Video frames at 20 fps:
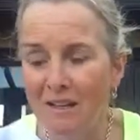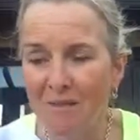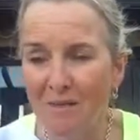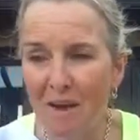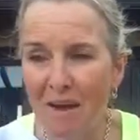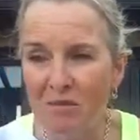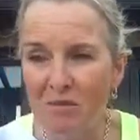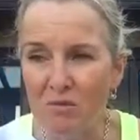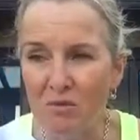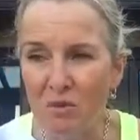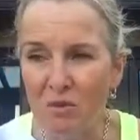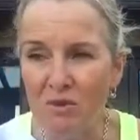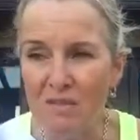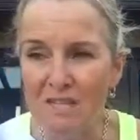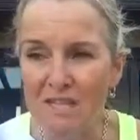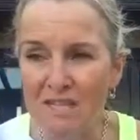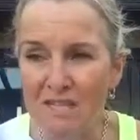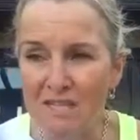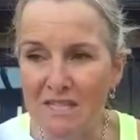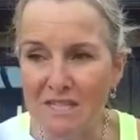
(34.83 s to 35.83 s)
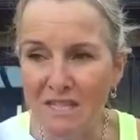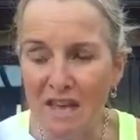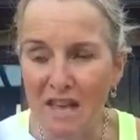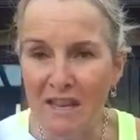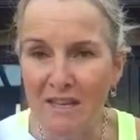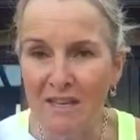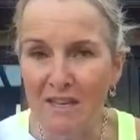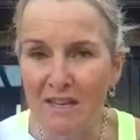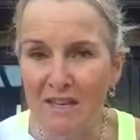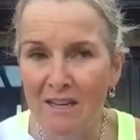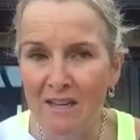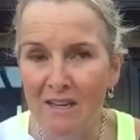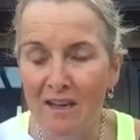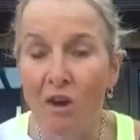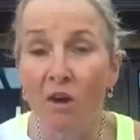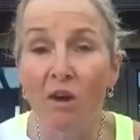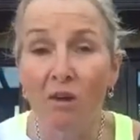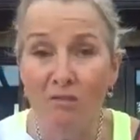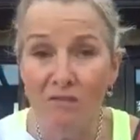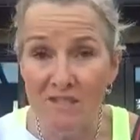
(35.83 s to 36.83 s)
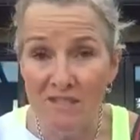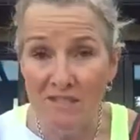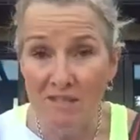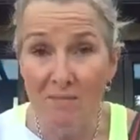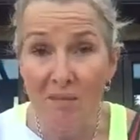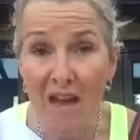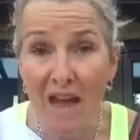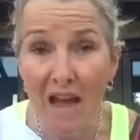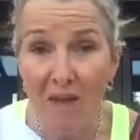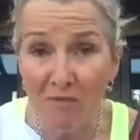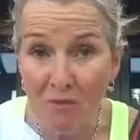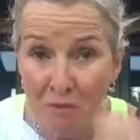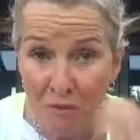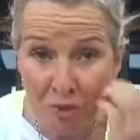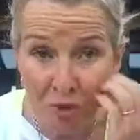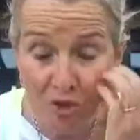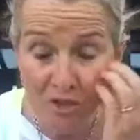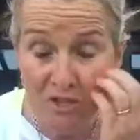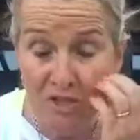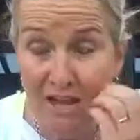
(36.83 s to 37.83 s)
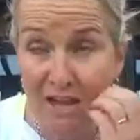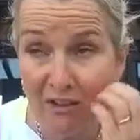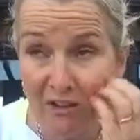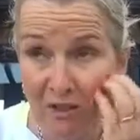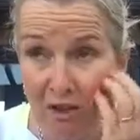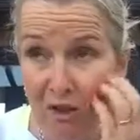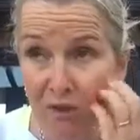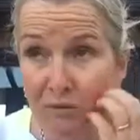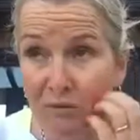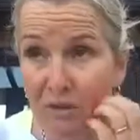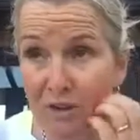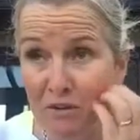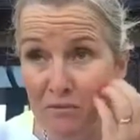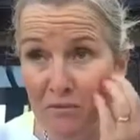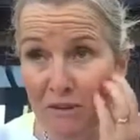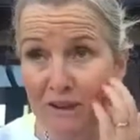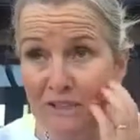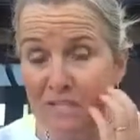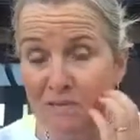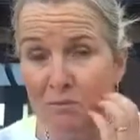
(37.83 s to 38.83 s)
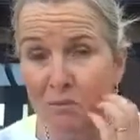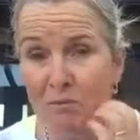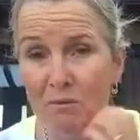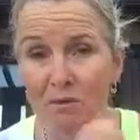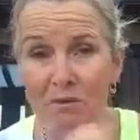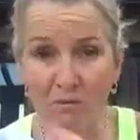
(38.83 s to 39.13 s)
I might have done one since then. Oh, I obviously did my live report at the Alcohol Free Festival,